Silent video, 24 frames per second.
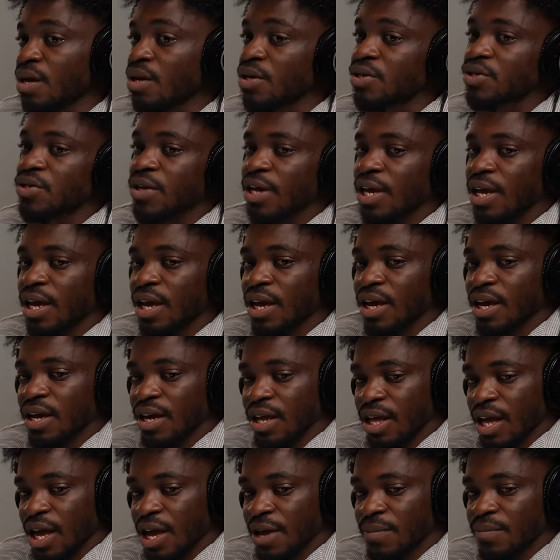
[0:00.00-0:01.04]
So yeah,
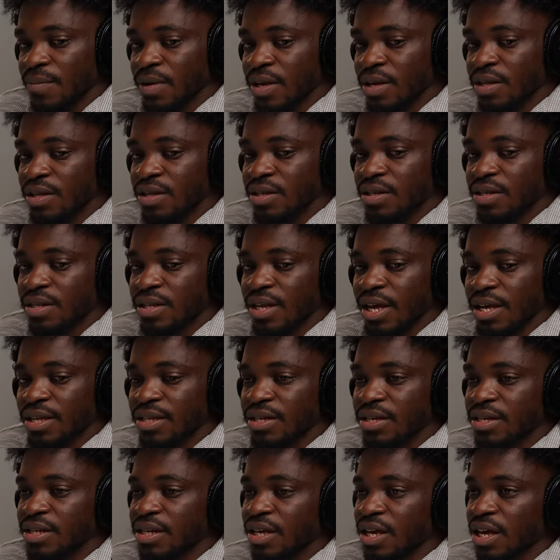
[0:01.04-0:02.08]
I mean,
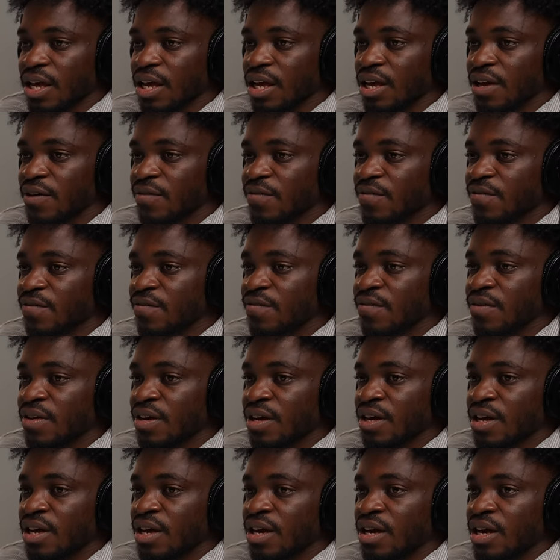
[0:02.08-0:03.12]
technically, if
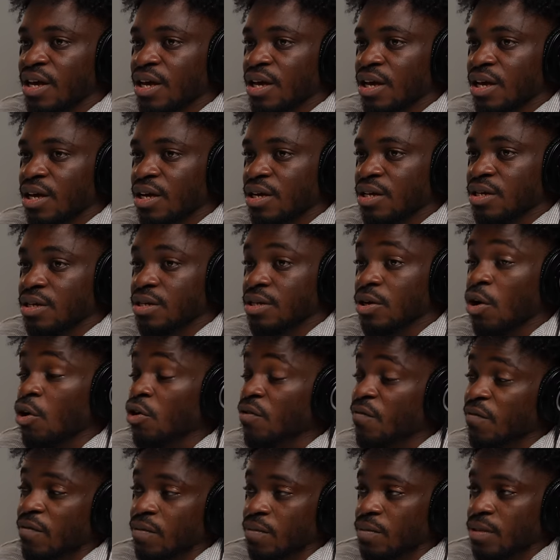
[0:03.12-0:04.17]

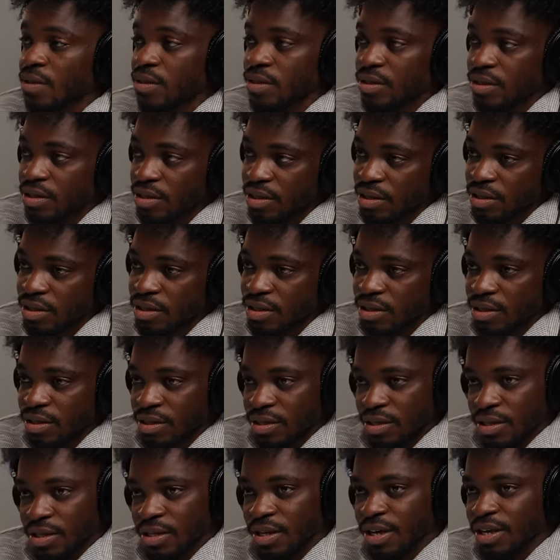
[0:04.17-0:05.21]
God forbid,
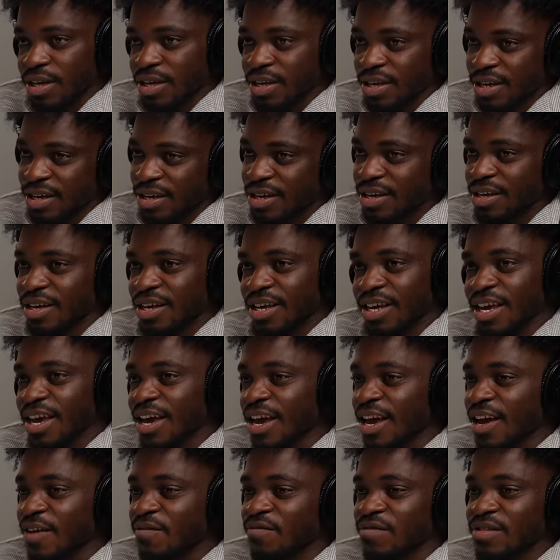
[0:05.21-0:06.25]
like, yeah,
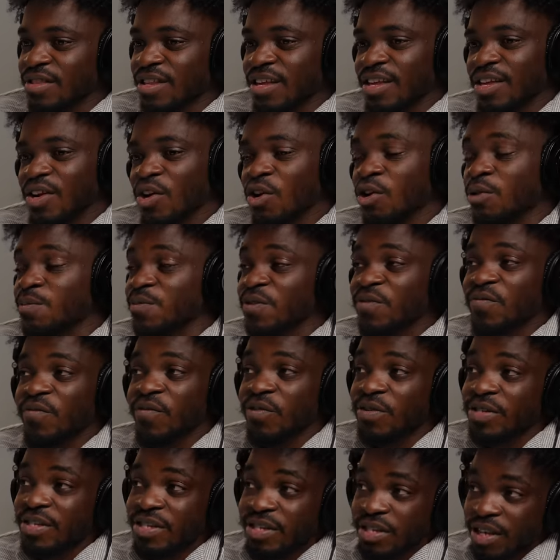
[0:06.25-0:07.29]
everything comes
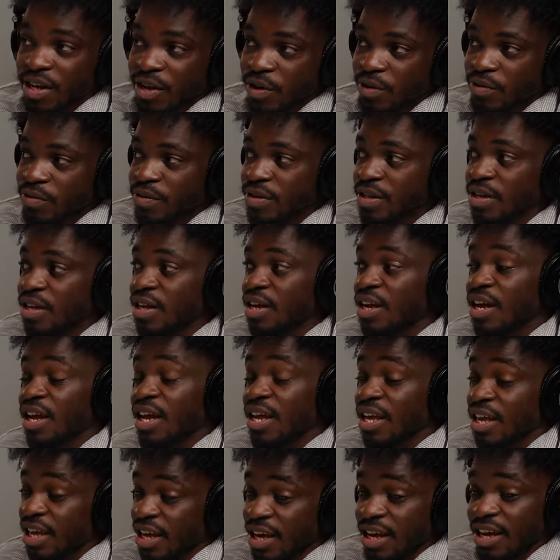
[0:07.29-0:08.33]
falling down,
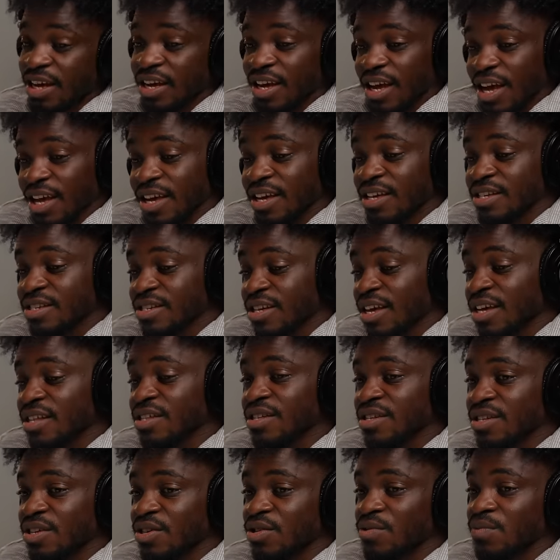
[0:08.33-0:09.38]
yeah, I guess
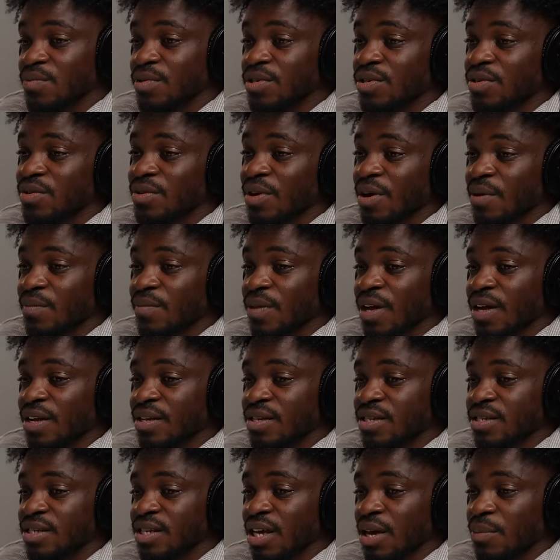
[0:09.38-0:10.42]
technically it could be described
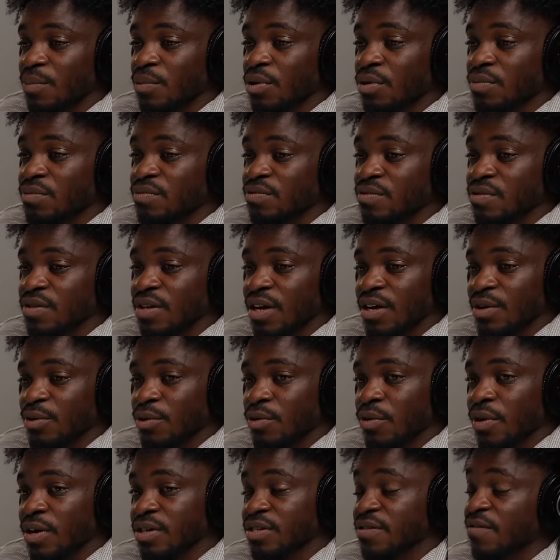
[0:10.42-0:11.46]
as a bubble
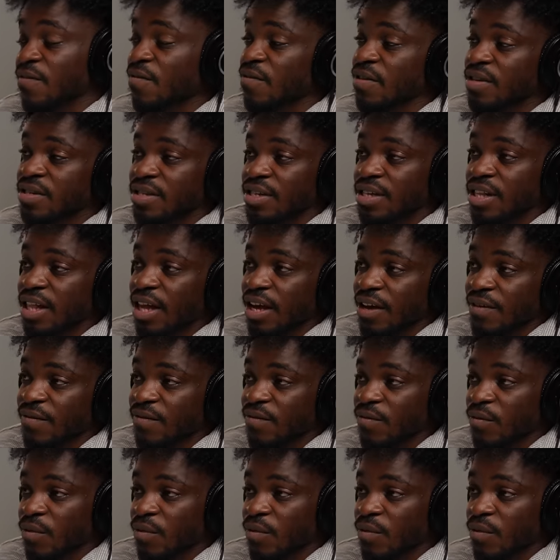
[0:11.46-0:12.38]
or as a phase in life